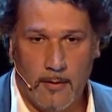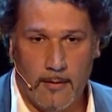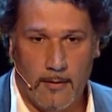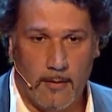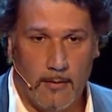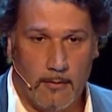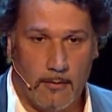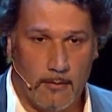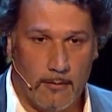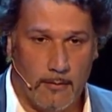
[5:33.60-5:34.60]
your
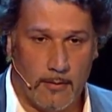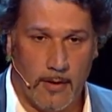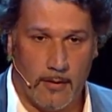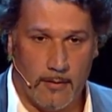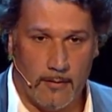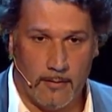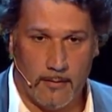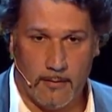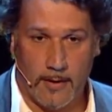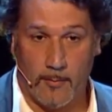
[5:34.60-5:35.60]
current
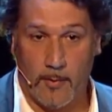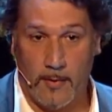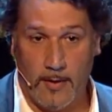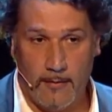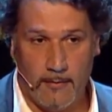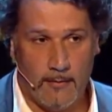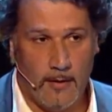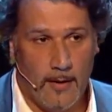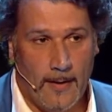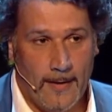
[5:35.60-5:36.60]
capabilities.
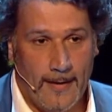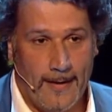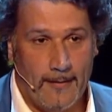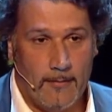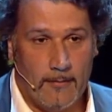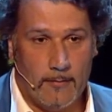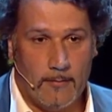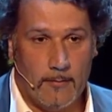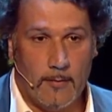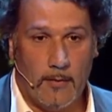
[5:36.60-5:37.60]
And
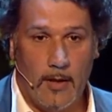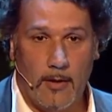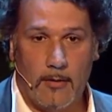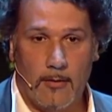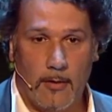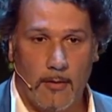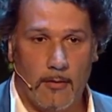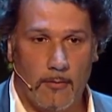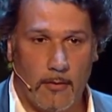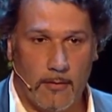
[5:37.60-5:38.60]
really, the goal
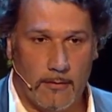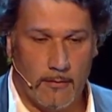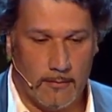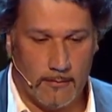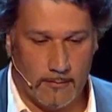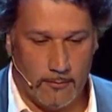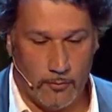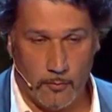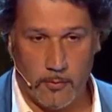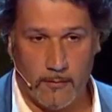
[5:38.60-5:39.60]
was to
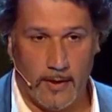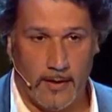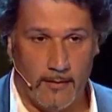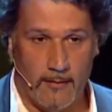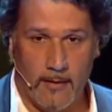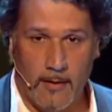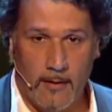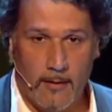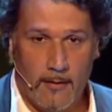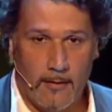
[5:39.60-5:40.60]
provide
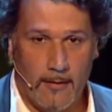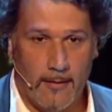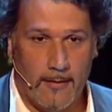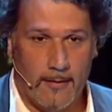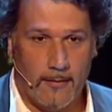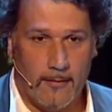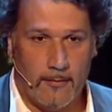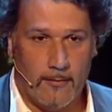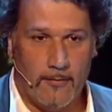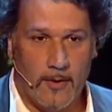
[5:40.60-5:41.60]

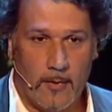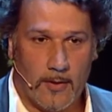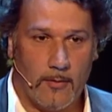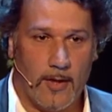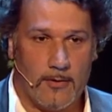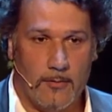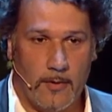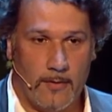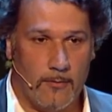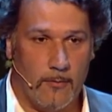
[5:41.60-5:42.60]
feedback to
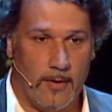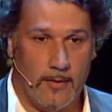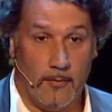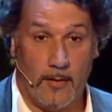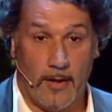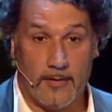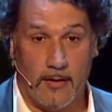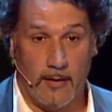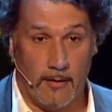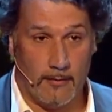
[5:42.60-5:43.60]
customers where they were
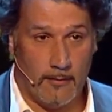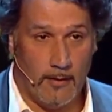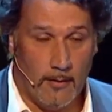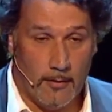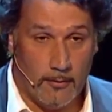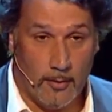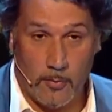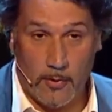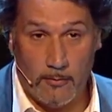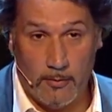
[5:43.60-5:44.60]
asking us, the
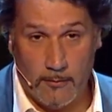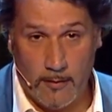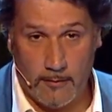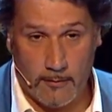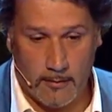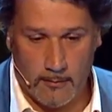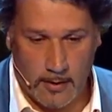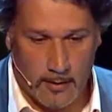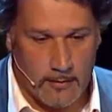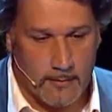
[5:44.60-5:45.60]
problem is coverage.